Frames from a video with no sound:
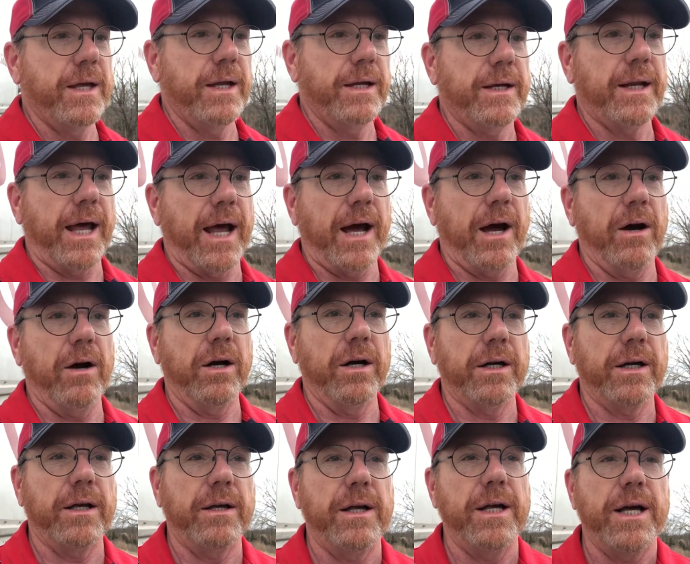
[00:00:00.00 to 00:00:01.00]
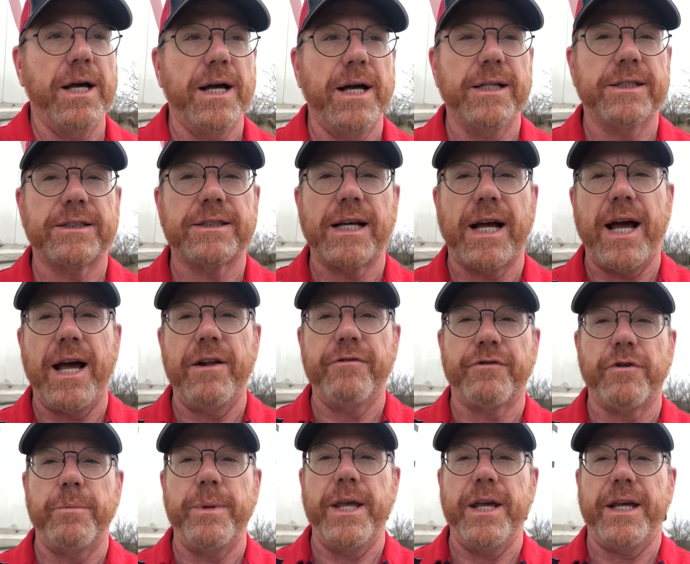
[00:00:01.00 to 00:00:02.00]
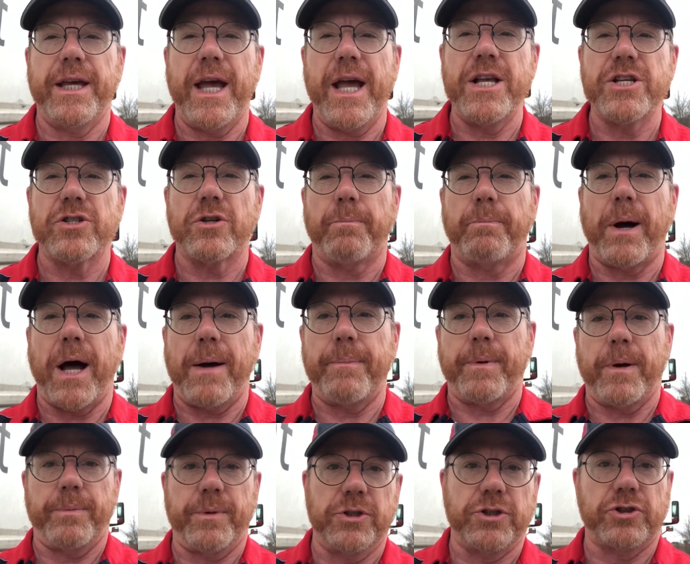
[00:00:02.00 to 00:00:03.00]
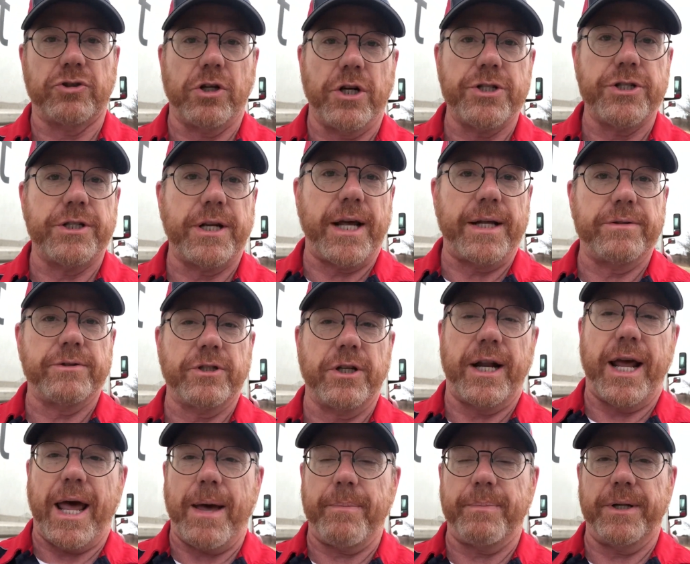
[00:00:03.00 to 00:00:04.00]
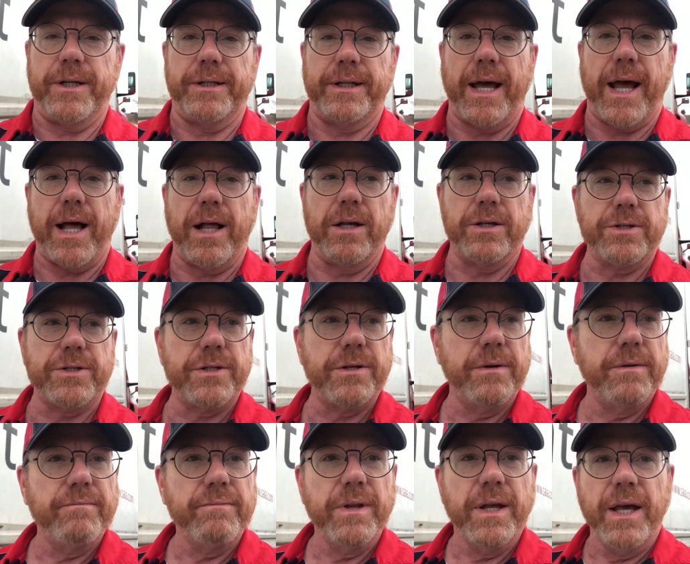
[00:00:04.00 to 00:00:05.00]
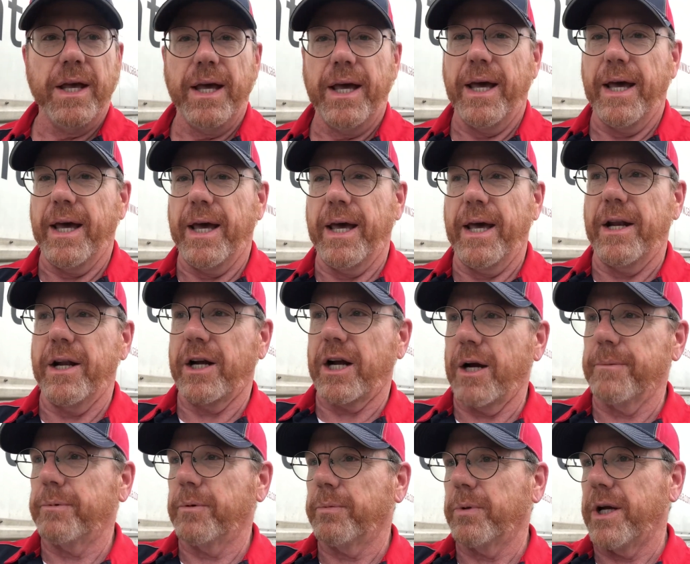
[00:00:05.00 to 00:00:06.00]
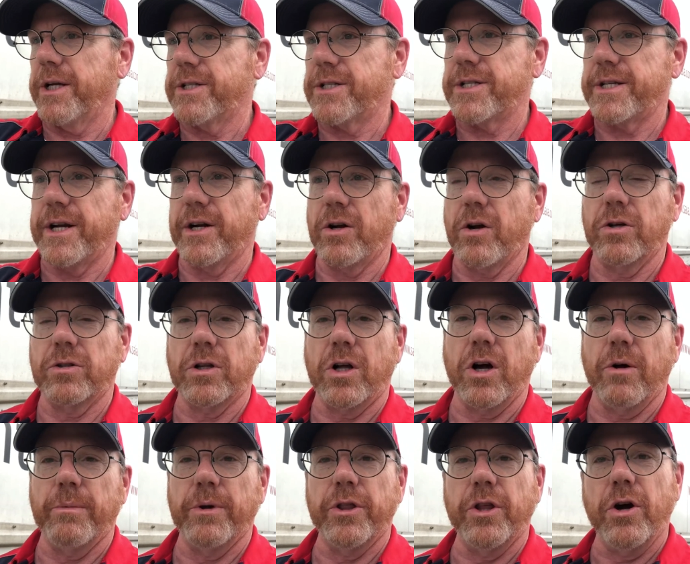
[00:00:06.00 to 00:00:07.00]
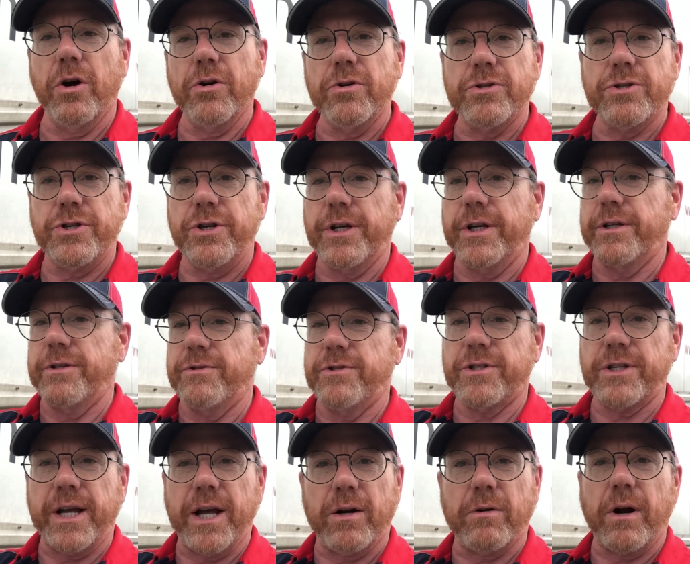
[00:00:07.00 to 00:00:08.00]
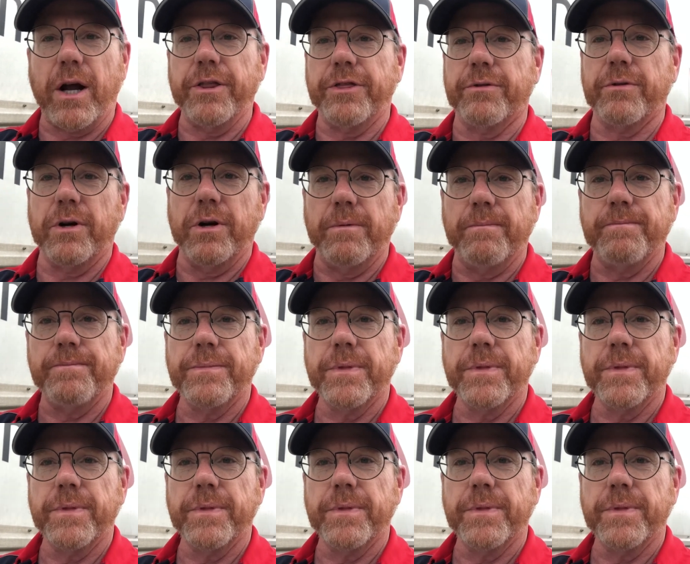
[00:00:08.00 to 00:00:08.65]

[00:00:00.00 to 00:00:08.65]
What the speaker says: Now, aside from the occasional pop-up construction that's going to happen in Dallas and a couple places here in Oklahoma, those you sail right through.